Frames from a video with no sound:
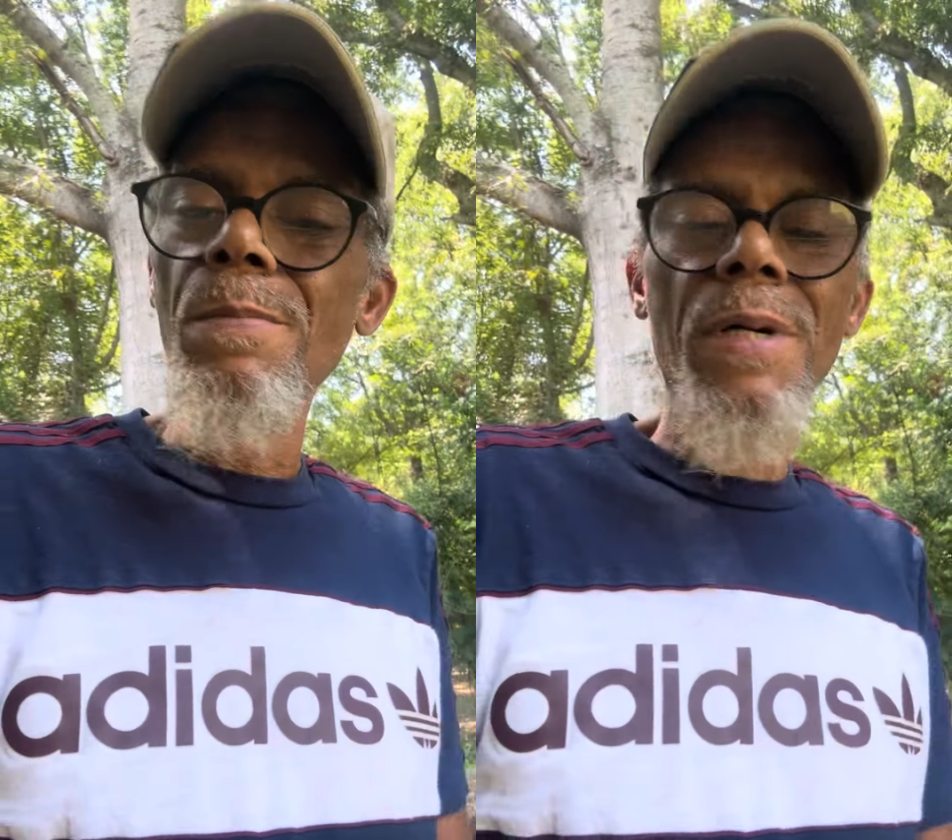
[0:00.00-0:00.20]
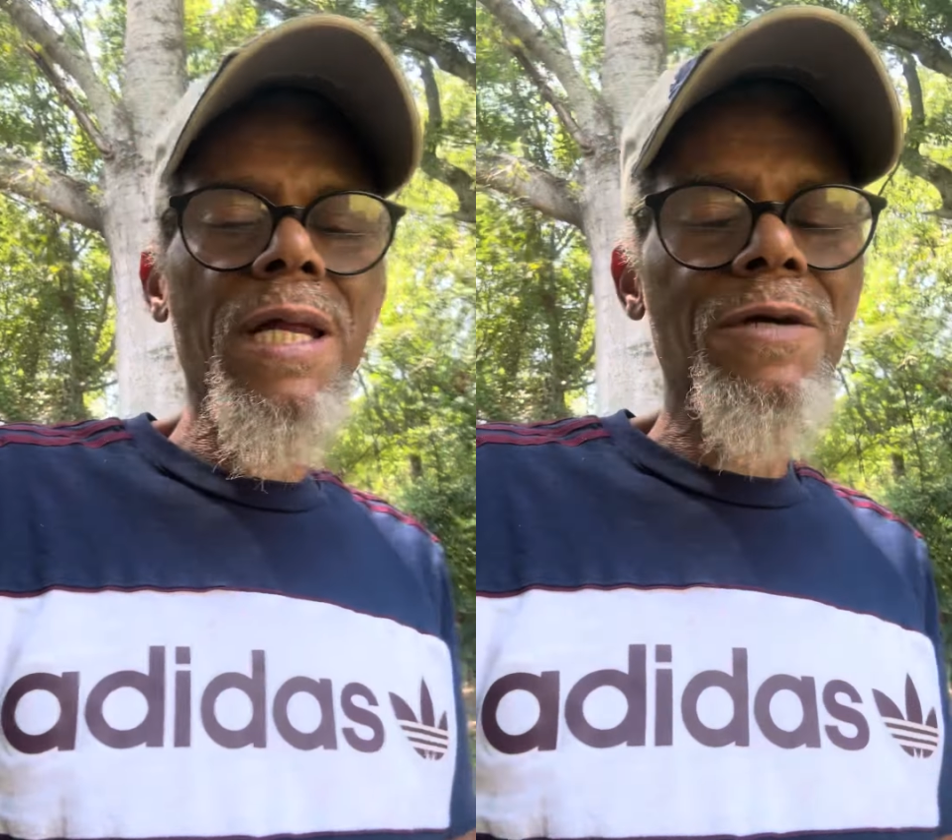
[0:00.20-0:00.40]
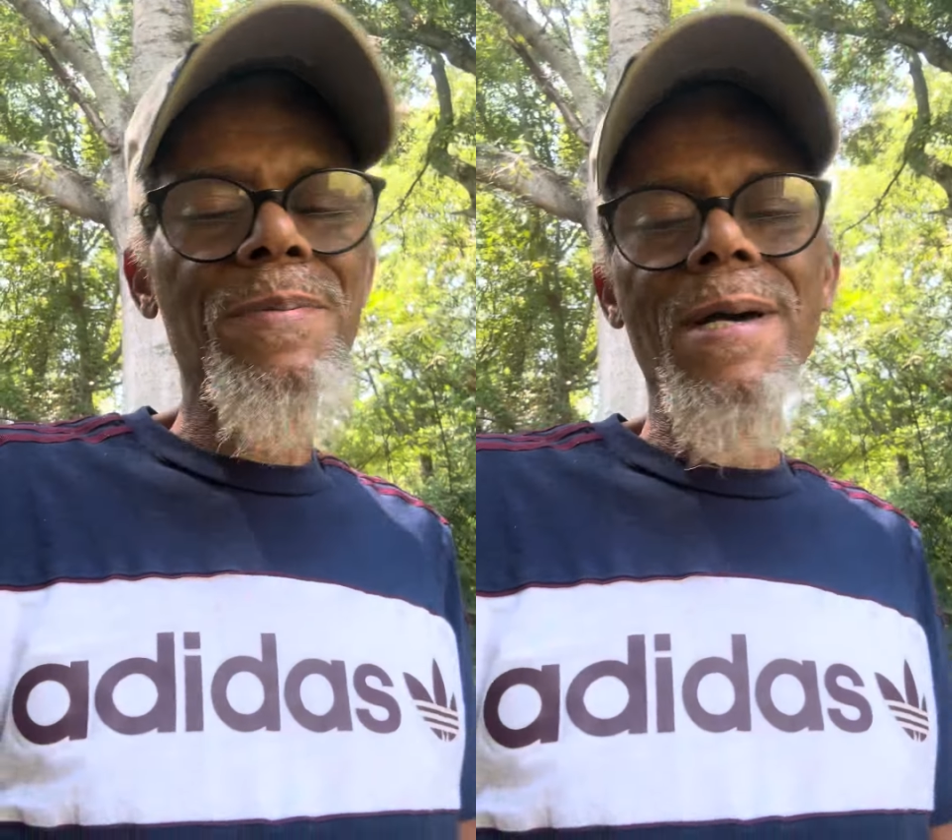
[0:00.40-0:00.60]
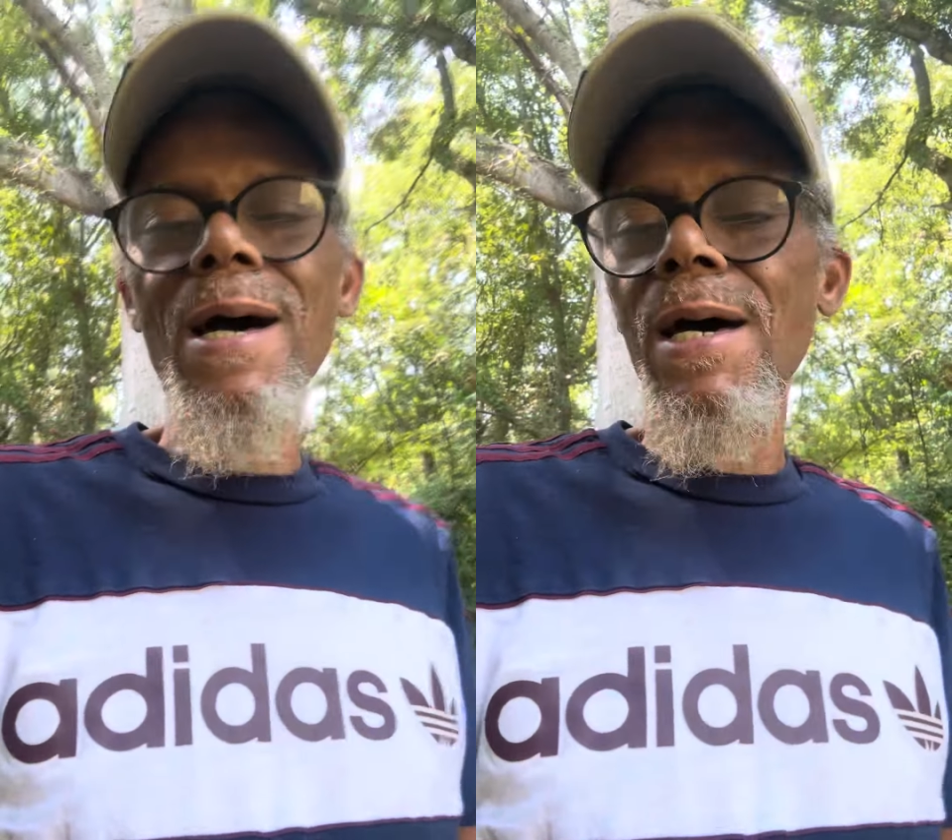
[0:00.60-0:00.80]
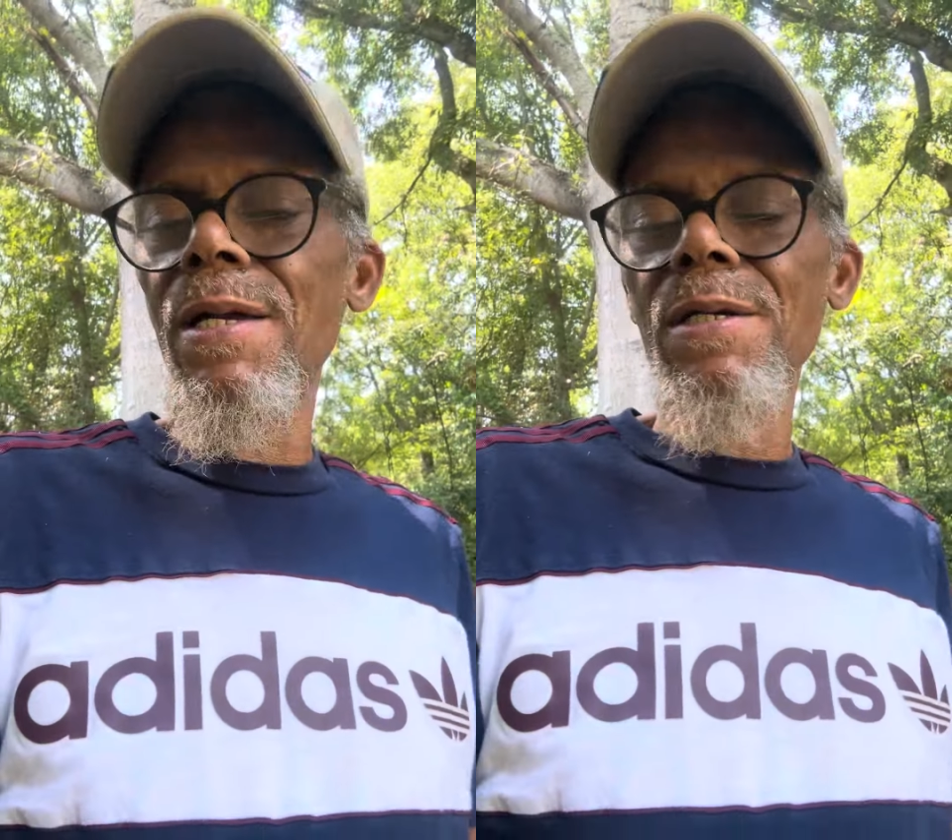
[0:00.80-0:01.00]
But let's be
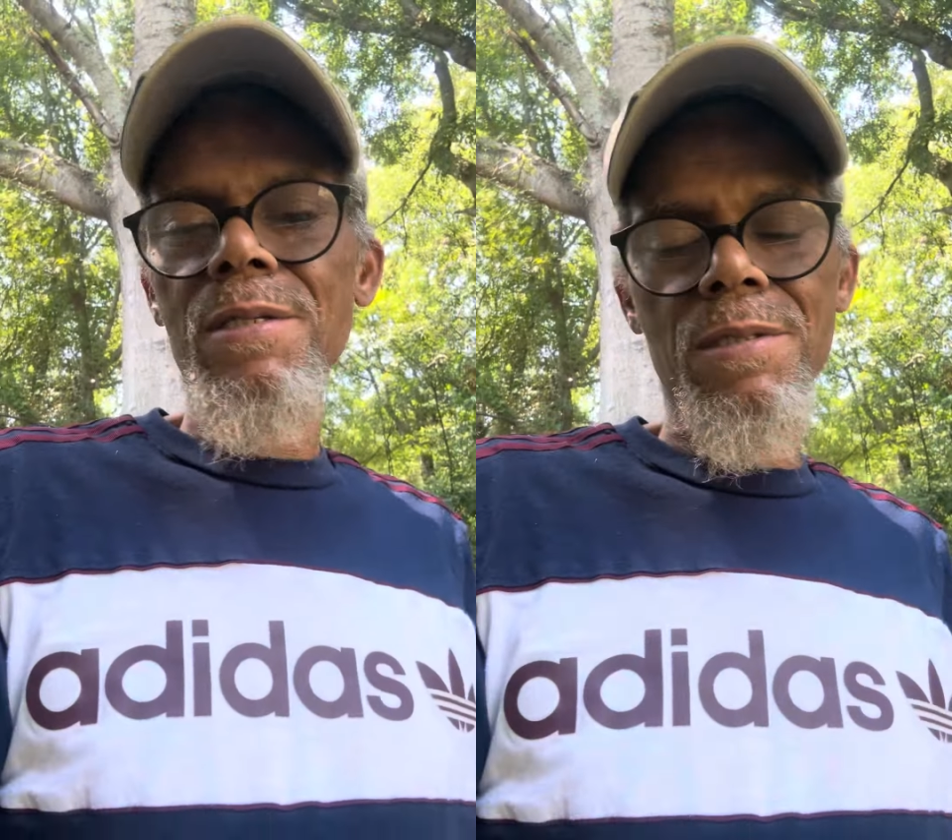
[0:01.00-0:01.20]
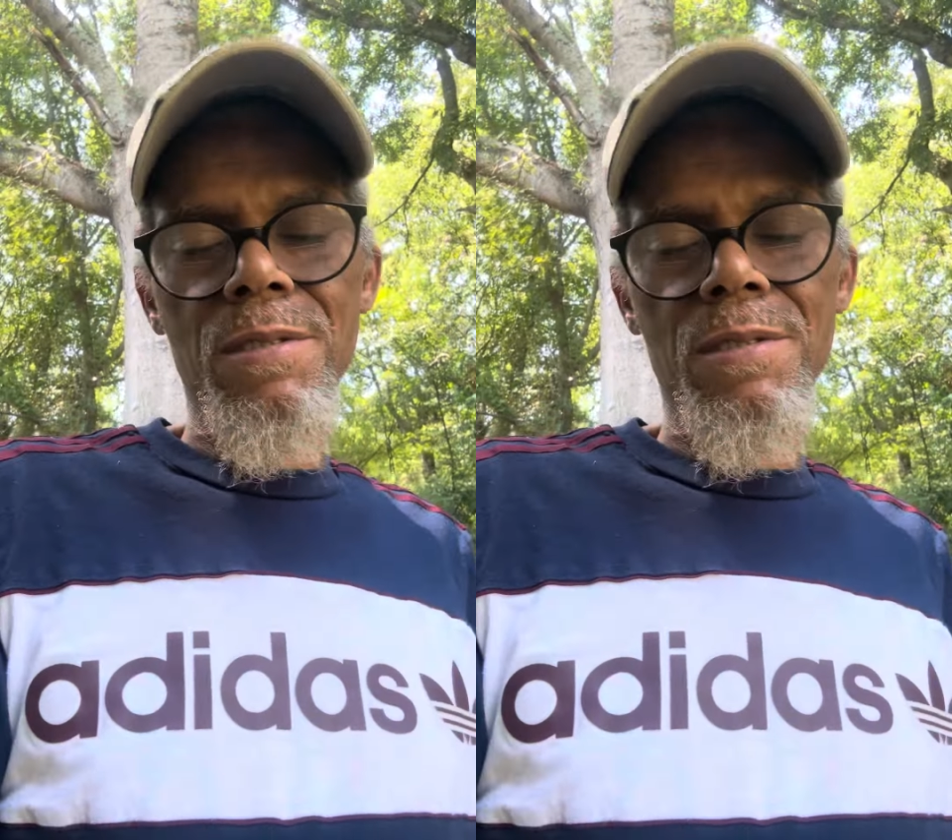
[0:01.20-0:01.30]
honest.